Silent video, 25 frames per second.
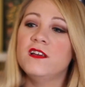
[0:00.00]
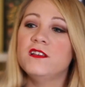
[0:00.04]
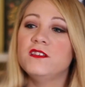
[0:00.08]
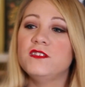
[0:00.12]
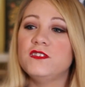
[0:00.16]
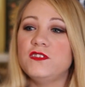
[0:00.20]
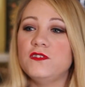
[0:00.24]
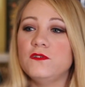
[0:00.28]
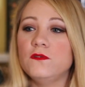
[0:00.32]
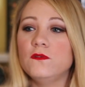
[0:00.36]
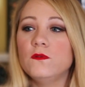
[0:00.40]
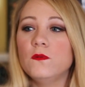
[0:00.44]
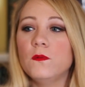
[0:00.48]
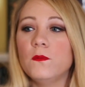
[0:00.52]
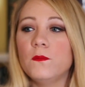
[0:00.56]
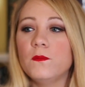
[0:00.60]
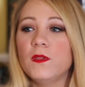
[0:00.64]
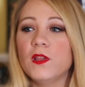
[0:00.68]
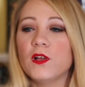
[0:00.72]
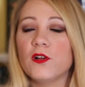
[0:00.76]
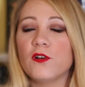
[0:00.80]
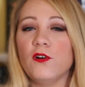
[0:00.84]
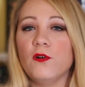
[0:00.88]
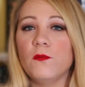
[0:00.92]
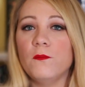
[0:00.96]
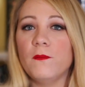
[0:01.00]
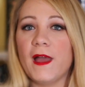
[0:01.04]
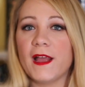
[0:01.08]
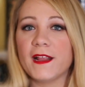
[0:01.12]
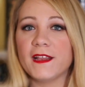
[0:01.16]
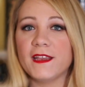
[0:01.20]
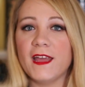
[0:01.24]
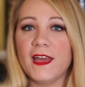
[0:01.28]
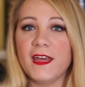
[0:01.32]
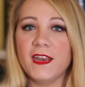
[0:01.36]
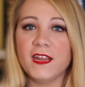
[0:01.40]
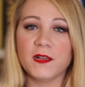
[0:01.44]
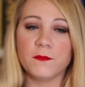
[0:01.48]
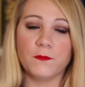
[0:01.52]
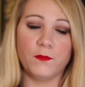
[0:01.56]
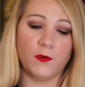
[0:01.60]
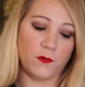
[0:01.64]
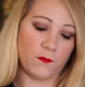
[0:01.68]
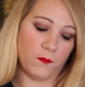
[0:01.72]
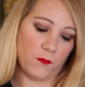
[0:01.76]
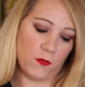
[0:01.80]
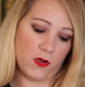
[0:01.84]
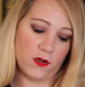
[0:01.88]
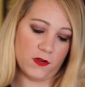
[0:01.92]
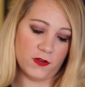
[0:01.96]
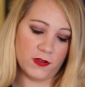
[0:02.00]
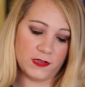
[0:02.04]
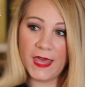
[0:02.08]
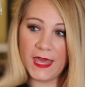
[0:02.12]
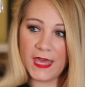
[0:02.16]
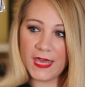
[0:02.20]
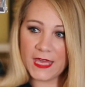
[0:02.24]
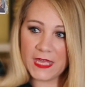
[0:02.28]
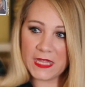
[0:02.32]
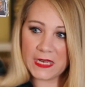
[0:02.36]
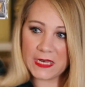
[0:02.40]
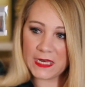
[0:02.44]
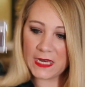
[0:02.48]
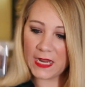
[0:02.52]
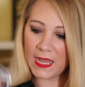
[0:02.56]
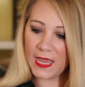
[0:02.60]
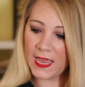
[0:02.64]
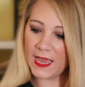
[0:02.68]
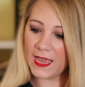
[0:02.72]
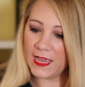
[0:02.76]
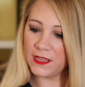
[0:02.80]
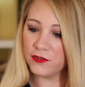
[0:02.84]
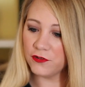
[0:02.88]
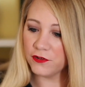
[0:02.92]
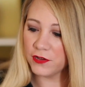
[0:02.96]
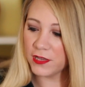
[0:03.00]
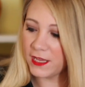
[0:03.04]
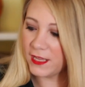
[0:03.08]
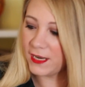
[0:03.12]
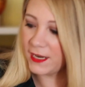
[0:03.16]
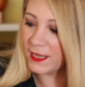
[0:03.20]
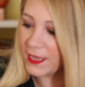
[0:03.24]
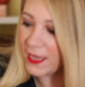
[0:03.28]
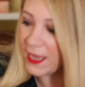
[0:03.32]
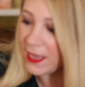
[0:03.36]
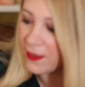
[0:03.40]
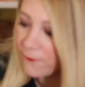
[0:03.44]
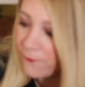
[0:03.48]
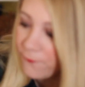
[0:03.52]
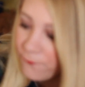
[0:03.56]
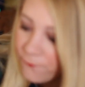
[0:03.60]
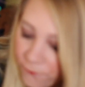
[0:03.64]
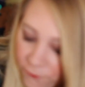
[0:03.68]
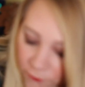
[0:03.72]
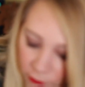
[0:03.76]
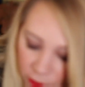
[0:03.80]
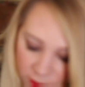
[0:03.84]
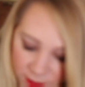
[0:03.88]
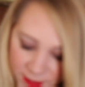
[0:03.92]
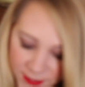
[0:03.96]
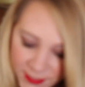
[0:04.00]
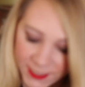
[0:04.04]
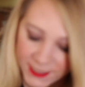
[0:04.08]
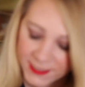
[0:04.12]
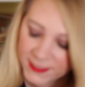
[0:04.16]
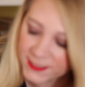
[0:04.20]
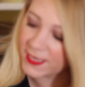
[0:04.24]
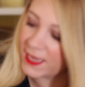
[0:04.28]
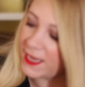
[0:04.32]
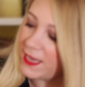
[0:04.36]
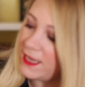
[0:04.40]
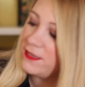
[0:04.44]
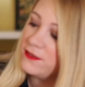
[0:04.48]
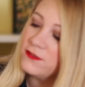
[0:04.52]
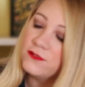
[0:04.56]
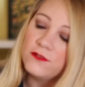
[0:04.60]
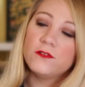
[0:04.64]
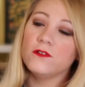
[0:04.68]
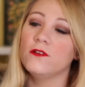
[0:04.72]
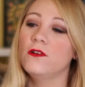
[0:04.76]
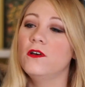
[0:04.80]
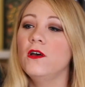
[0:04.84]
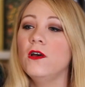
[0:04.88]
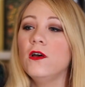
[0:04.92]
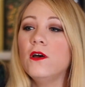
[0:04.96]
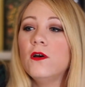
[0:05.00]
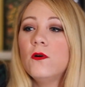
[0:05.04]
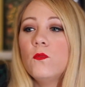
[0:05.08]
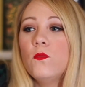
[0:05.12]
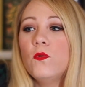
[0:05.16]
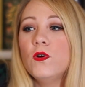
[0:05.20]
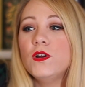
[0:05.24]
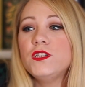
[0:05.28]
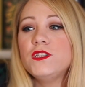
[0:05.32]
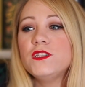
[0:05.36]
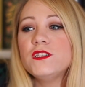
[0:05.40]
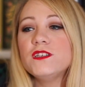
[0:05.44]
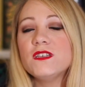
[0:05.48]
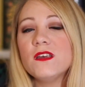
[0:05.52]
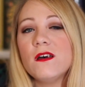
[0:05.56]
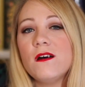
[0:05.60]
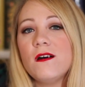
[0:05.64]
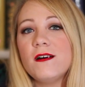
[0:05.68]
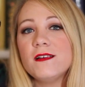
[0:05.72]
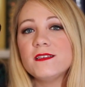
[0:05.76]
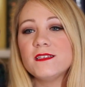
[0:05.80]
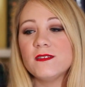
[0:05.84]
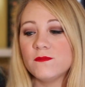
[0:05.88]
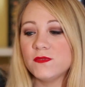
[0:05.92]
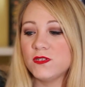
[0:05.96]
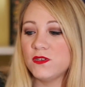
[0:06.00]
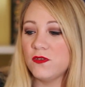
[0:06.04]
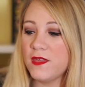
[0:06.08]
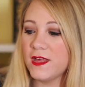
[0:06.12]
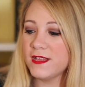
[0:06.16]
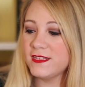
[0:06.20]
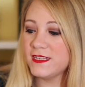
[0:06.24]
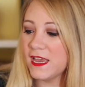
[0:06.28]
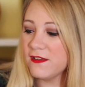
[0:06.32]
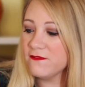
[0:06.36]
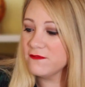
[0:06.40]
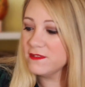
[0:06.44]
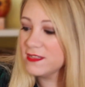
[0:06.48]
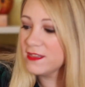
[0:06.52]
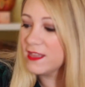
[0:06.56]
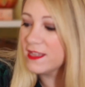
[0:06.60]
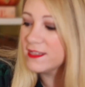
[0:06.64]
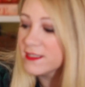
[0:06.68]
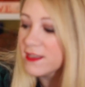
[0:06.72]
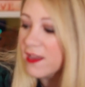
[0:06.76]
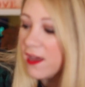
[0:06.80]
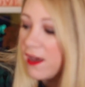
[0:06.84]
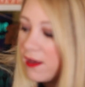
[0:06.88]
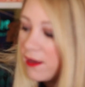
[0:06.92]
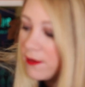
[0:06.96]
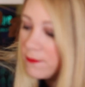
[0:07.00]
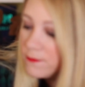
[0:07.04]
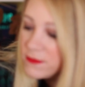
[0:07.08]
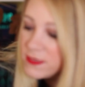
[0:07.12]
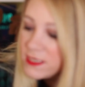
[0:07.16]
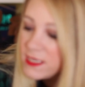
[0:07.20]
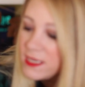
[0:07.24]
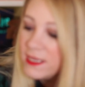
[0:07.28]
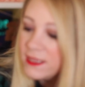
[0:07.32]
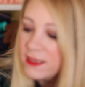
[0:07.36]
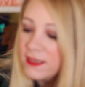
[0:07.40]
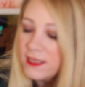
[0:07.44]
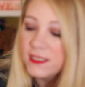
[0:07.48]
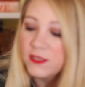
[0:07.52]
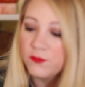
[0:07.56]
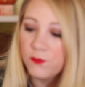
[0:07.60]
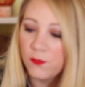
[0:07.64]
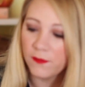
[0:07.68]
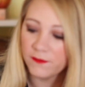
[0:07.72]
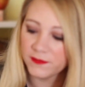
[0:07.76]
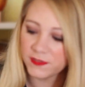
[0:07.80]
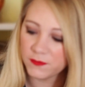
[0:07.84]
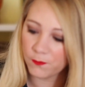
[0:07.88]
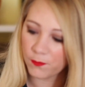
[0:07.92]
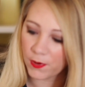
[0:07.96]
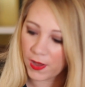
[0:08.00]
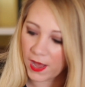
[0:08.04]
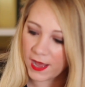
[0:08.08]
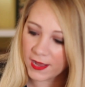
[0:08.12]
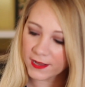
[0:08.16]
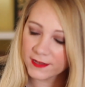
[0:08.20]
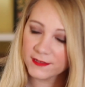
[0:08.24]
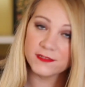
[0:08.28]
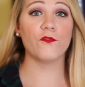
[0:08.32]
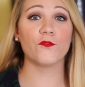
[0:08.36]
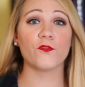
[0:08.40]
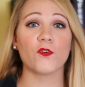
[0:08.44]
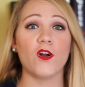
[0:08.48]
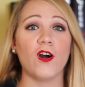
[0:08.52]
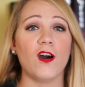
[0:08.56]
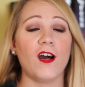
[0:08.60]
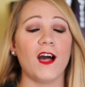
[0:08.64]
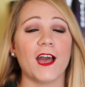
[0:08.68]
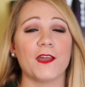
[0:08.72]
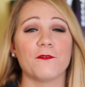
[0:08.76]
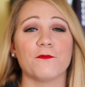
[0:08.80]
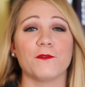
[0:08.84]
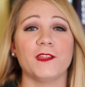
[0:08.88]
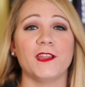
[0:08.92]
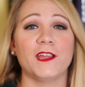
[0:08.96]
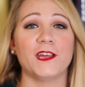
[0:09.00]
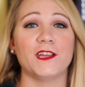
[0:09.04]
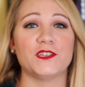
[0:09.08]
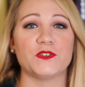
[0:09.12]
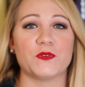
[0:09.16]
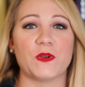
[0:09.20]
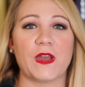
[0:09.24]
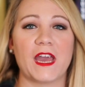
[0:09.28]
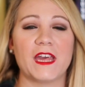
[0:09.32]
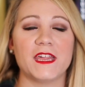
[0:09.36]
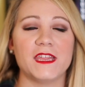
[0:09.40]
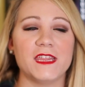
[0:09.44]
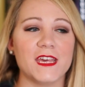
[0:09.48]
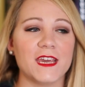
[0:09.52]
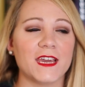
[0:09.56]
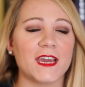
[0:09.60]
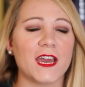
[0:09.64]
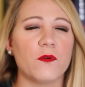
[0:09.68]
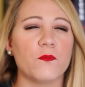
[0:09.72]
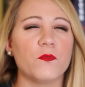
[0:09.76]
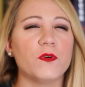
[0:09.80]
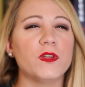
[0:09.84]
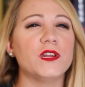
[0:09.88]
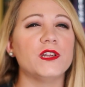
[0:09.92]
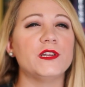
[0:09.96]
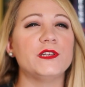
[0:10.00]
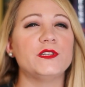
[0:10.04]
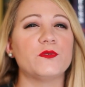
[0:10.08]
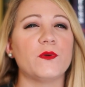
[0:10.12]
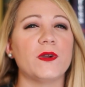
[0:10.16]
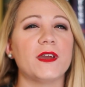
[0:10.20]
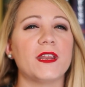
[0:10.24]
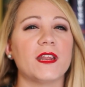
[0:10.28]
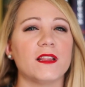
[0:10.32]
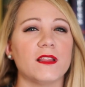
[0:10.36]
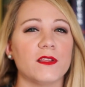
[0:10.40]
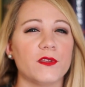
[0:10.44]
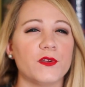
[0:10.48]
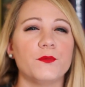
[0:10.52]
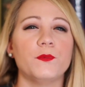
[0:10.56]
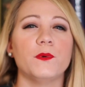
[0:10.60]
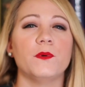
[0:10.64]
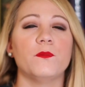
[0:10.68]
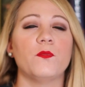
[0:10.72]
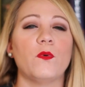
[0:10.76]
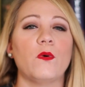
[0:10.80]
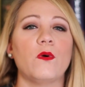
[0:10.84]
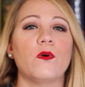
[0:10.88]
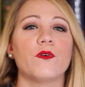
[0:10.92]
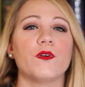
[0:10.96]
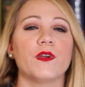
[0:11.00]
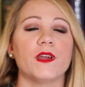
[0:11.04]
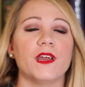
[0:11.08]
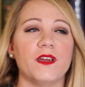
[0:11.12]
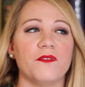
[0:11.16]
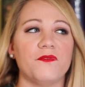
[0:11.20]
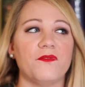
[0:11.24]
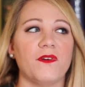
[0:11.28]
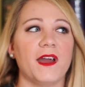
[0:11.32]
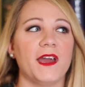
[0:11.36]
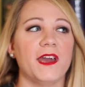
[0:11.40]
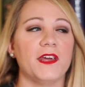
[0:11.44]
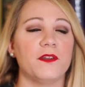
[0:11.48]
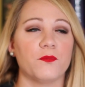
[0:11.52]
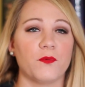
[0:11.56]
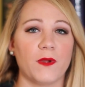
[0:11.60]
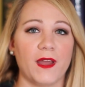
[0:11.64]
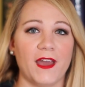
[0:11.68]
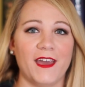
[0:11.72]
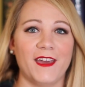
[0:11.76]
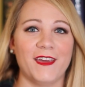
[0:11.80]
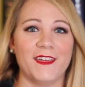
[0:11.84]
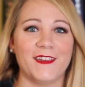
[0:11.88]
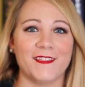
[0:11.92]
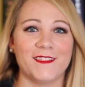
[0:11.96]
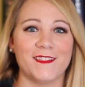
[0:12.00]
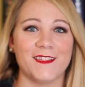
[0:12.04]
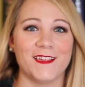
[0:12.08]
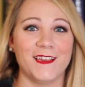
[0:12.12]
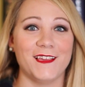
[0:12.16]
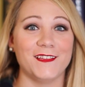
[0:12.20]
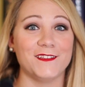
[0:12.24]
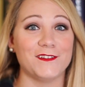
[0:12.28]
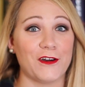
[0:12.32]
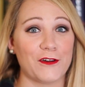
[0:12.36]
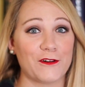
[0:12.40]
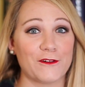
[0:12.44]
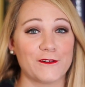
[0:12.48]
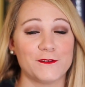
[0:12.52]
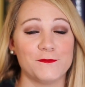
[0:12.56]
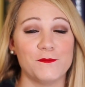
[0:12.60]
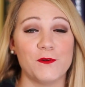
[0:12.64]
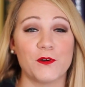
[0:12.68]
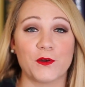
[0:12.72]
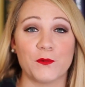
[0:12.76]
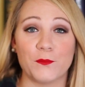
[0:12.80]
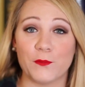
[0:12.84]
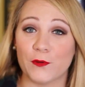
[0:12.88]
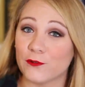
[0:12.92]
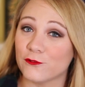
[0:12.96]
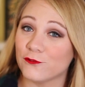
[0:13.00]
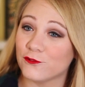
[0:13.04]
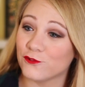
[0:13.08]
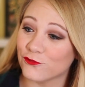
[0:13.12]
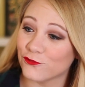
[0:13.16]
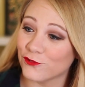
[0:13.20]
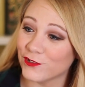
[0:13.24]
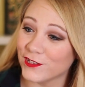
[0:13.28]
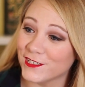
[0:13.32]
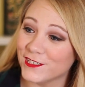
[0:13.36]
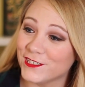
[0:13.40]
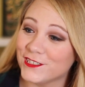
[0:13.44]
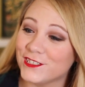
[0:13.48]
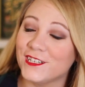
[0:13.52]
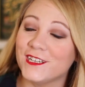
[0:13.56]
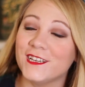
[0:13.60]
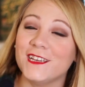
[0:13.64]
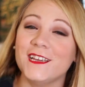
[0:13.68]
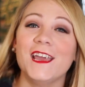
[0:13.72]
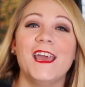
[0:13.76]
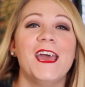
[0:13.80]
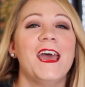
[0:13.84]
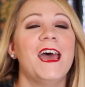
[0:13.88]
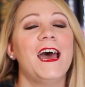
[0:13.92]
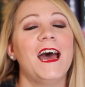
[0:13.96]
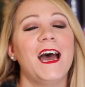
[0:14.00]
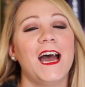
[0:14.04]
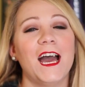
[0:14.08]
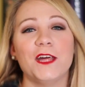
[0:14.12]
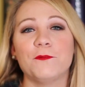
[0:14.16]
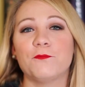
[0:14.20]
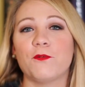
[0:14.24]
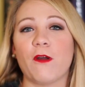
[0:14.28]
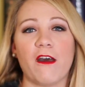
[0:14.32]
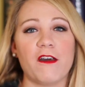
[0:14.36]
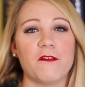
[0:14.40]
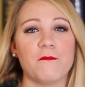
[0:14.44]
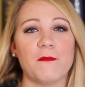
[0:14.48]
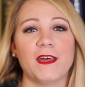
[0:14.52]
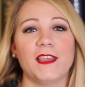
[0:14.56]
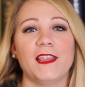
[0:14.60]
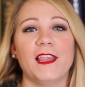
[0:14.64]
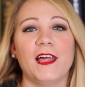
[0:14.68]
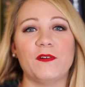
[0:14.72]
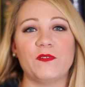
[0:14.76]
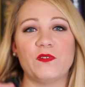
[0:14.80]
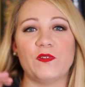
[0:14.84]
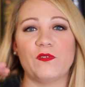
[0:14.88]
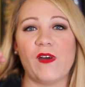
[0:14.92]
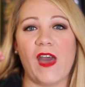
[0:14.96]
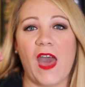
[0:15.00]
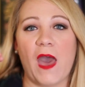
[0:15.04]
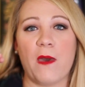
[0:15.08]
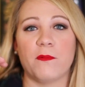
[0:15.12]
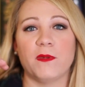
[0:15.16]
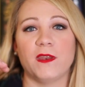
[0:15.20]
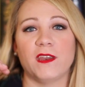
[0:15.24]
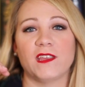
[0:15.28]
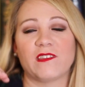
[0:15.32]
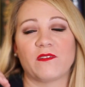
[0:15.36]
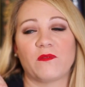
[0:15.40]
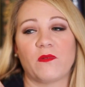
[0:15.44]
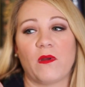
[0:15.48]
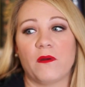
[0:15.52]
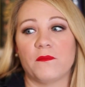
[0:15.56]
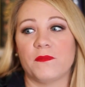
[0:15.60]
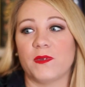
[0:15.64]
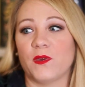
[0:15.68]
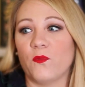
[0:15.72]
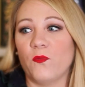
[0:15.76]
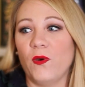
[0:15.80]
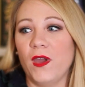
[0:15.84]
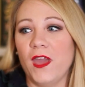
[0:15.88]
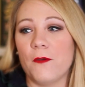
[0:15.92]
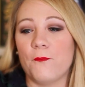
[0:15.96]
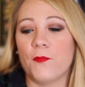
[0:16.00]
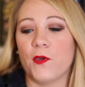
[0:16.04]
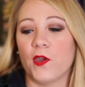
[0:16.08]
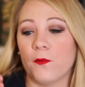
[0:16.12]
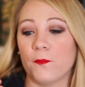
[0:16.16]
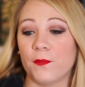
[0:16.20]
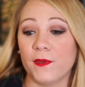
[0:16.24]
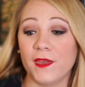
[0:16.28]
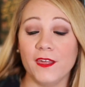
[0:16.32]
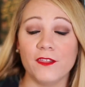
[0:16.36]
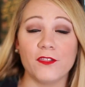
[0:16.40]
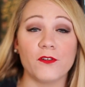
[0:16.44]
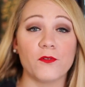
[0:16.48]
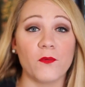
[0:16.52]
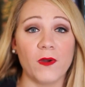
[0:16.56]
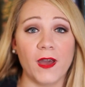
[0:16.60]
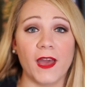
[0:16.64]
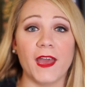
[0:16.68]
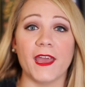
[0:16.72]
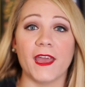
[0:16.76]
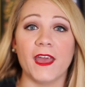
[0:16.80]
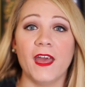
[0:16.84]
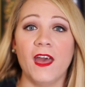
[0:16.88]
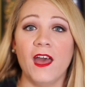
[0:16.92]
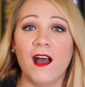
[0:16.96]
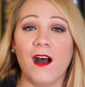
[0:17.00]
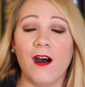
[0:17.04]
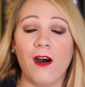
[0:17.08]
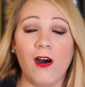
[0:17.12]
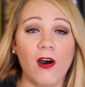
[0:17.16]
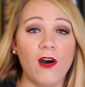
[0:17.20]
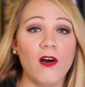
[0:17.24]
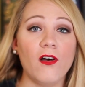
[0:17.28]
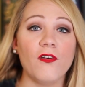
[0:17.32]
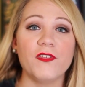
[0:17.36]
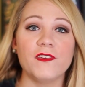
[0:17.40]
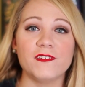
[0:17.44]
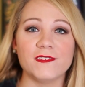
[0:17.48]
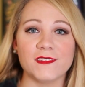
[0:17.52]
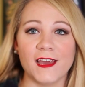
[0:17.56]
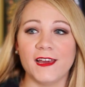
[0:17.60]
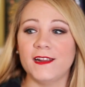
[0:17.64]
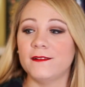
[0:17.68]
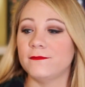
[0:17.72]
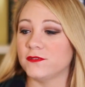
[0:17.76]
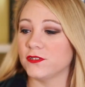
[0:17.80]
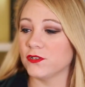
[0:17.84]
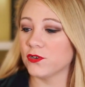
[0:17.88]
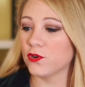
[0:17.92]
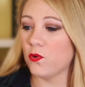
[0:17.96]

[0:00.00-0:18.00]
Two little magnetic bookmarks. Pin, and you're getting a full-size candle, which is awesome. So that's everything that comes in this month's box. Overall, I really enjoy it. I think I would enjoy it a little bit more if I had read the Daughter of Smoke and Bone trilogy. I probably, my level of happiness would probably be way up here. But either way, all these items are